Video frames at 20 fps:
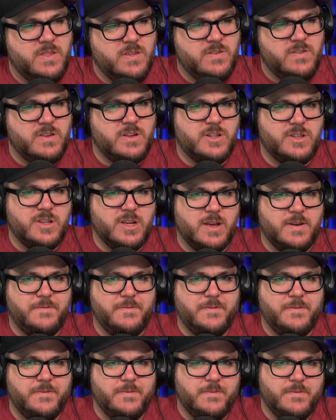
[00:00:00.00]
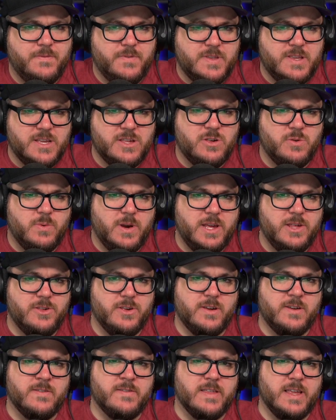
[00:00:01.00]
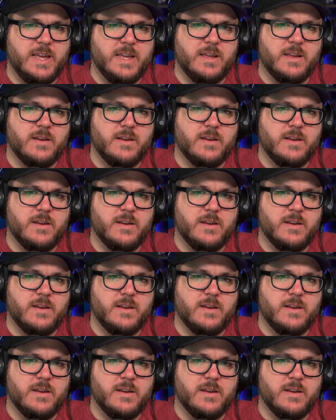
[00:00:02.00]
a tough situation because, like,